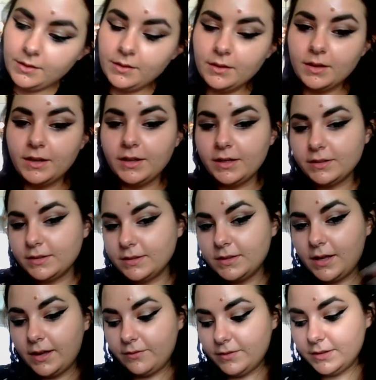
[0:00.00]
You can
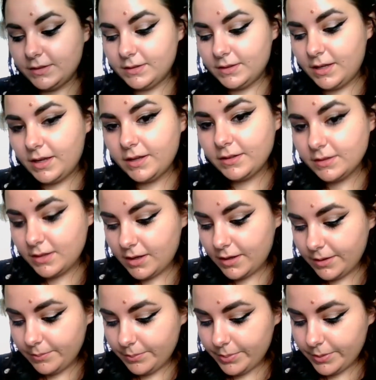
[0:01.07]
have it stand
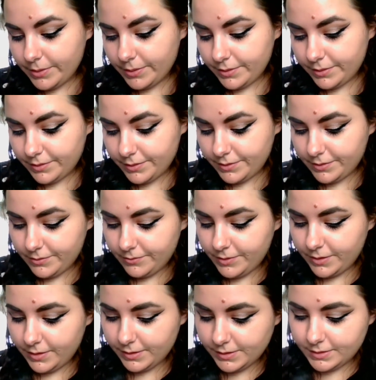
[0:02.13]
up with
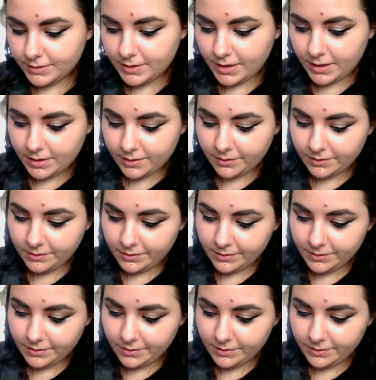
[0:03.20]
its tail.